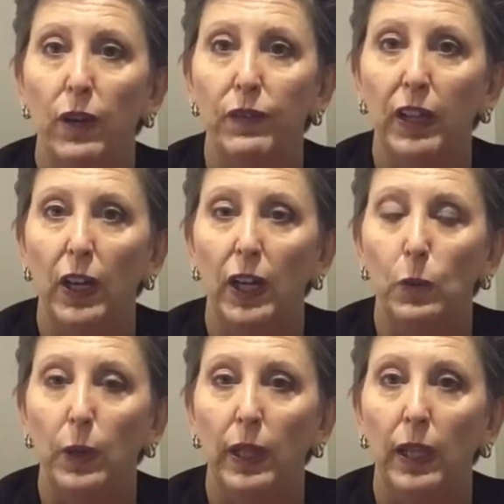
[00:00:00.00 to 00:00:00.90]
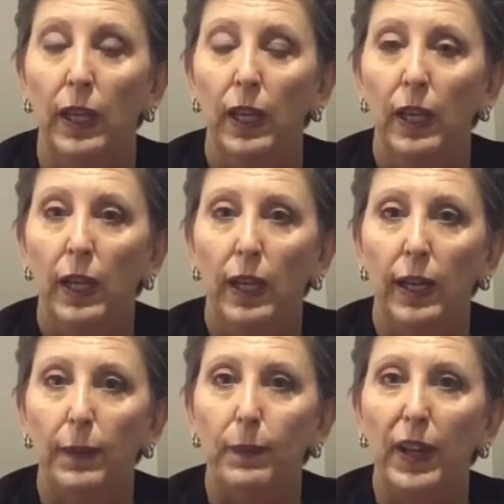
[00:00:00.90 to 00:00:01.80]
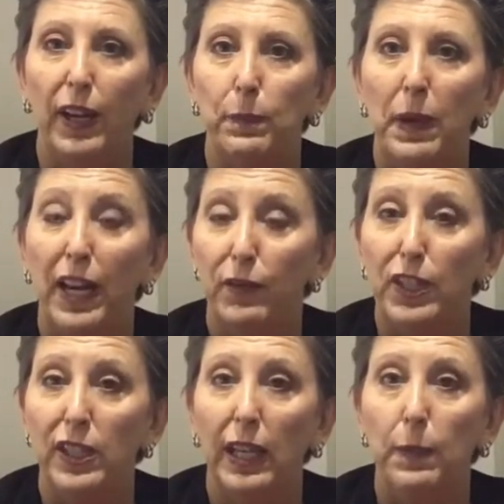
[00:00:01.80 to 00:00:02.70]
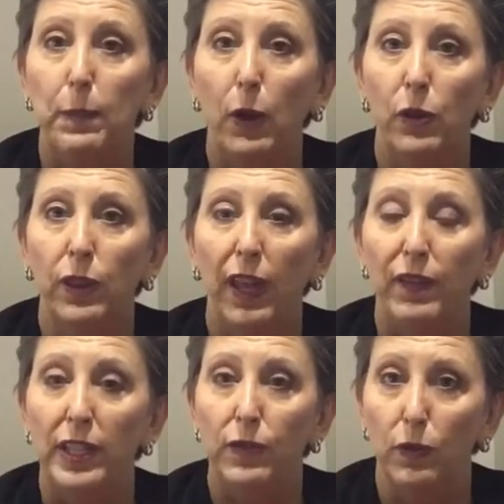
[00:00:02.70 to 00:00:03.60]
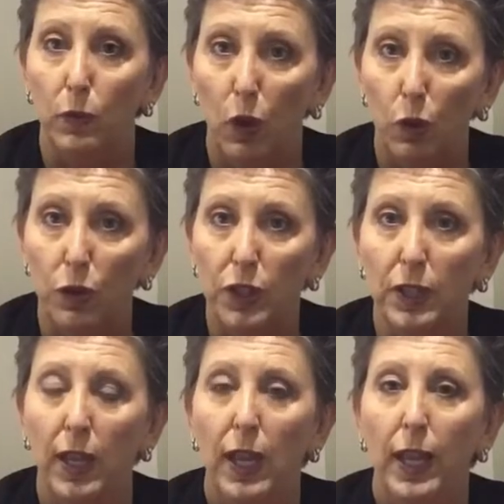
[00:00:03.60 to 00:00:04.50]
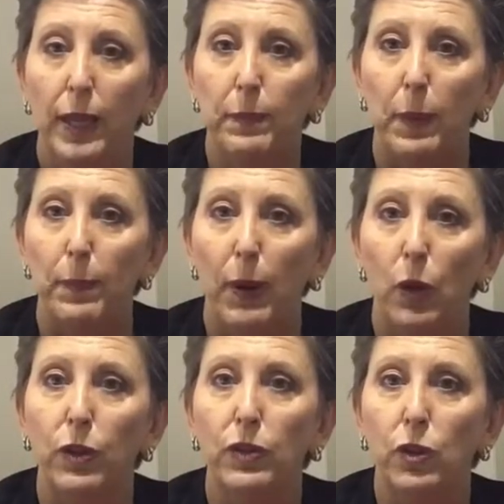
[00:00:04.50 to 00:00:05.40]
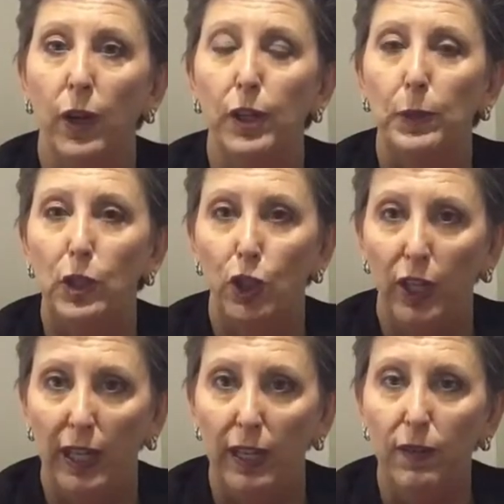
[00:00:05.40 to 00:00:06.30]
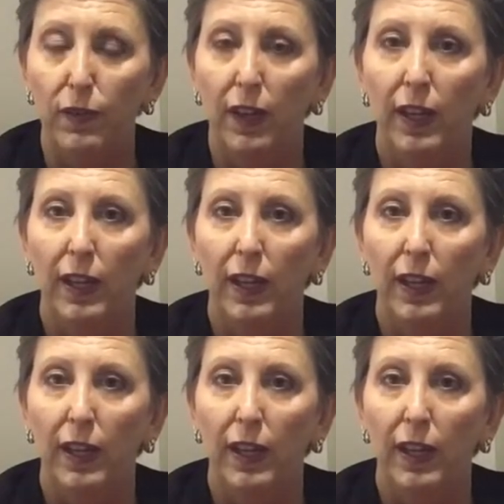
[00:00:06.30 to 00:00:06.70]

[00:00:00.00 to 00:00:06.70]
I feel like we are part of a team, both having different roles, but both trying to achieve